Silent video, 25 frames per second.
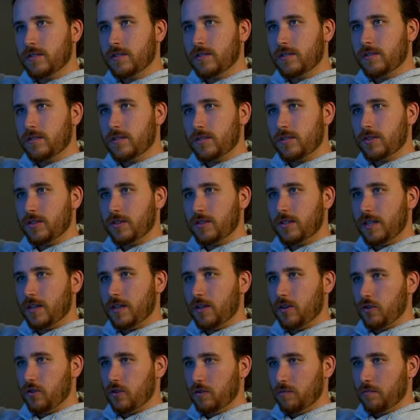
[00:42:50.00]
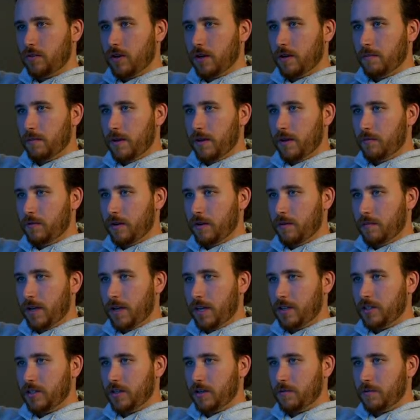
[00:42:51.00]
or I should say the good part about
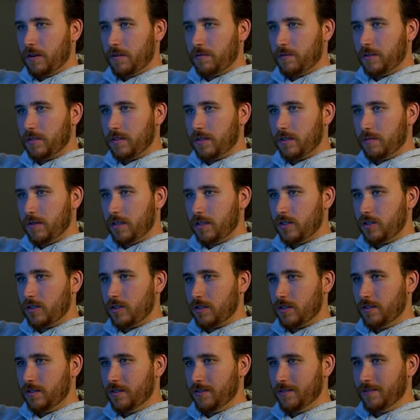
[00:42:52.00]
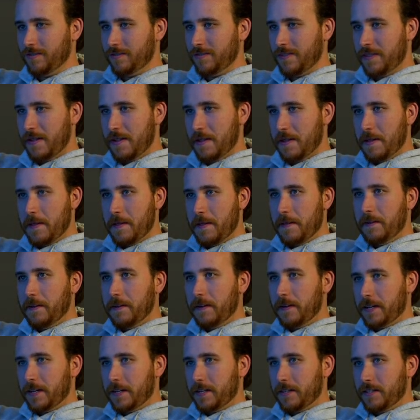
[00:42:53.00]
matching a reference image
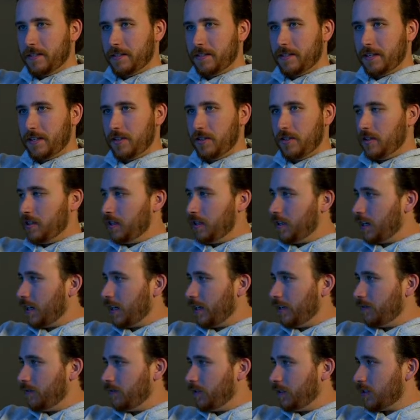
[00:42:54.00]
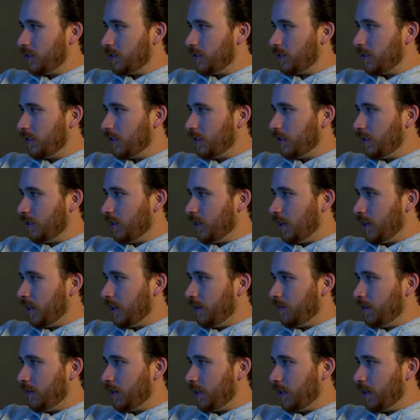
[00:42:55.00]
is that you can kind of just line
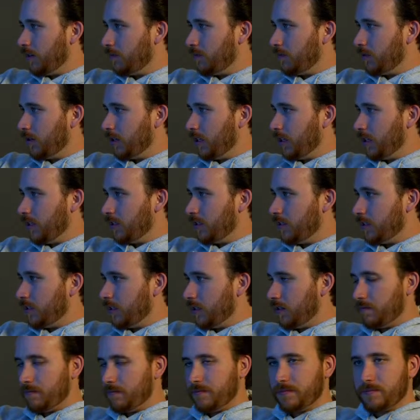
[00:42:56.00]
everything up pretty easily.